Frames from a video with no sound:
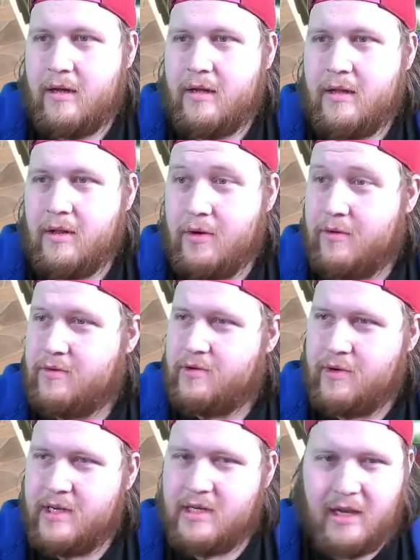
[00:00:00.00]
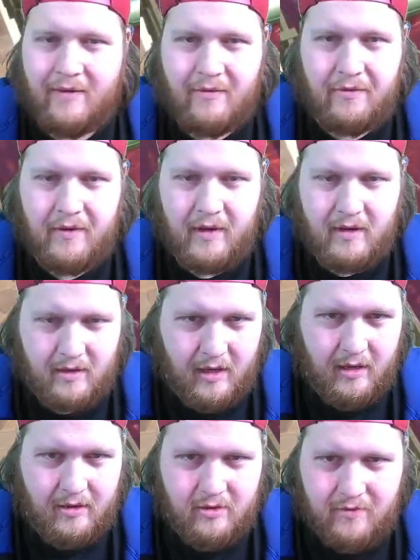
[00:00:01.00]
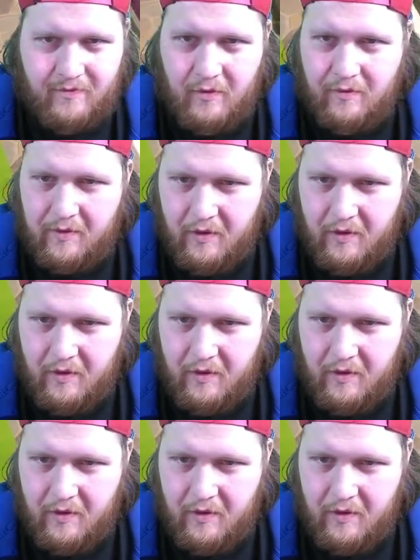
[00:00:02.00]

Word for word: Luke reached level fit. Yeah, good, good for you,